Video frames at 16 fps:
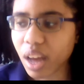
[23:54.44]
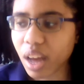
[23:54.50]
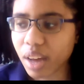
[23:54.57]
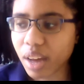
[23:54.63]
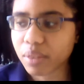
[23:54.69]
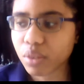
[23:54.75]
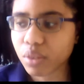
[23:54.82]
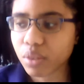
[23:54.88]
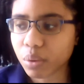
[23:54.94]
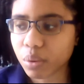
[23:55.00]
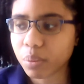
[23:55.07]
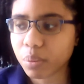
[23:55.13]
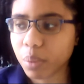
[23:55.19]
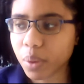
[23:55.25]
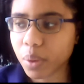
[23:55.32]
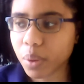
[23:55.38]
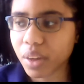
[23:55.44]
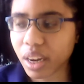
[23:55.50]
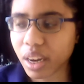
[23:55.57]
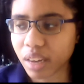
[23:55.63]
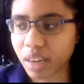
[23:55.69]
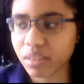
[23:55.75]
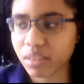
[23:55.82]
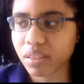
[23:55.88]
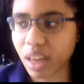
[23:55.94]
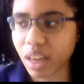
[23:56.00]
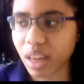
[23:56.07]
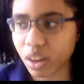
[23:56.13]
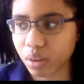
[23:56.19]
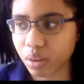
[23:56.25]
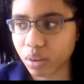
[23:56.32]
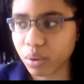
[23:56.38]
So the connections to
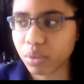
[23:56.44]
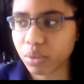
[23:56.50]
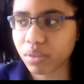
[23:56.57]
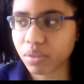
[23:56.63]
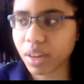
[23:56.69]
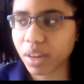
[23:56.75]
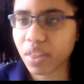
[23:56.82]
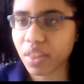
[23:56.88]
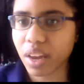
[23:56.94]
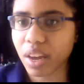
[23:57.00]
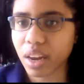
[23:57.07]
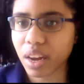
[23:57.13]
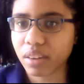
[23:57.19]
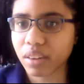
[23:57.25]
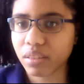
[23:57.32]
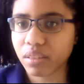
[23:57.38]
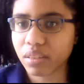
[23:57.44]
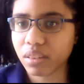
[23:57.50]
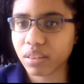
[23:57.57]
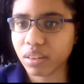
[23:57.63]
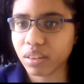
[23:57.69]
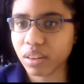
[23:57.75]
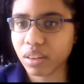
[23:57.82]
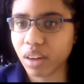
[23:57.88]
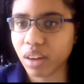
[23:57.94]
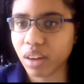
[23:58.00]
Eleanor Roosevelt, the connections to